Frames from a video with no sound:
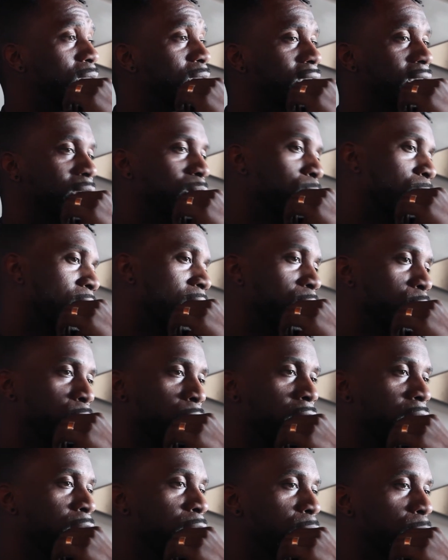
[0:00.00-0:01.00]
that's what I try
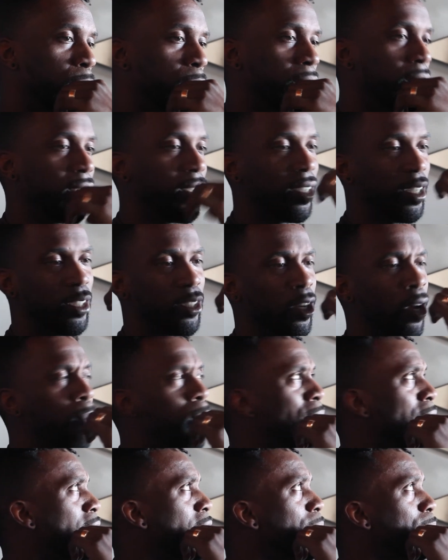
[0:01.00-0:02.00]
and do. He taught me
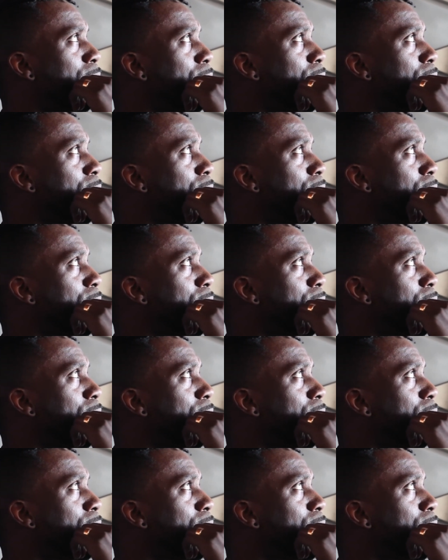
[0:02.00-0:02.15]
that.